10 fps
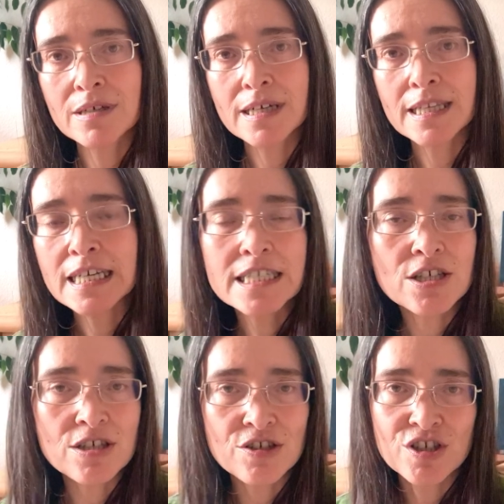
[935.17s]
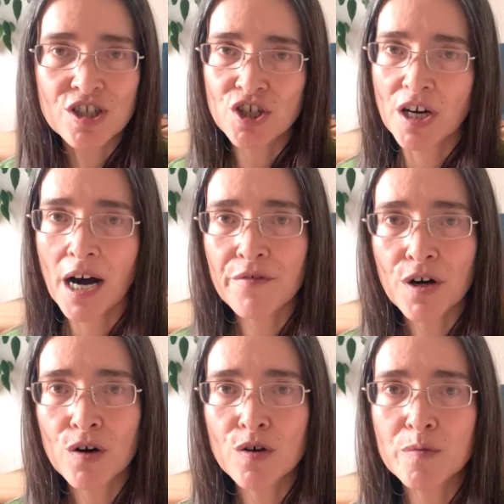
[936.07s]
elixirs that you have at
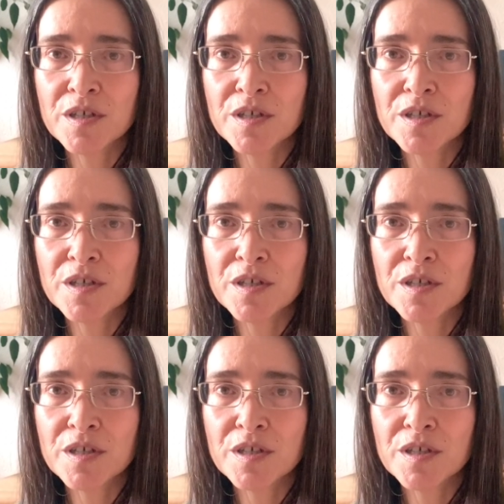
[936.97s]
home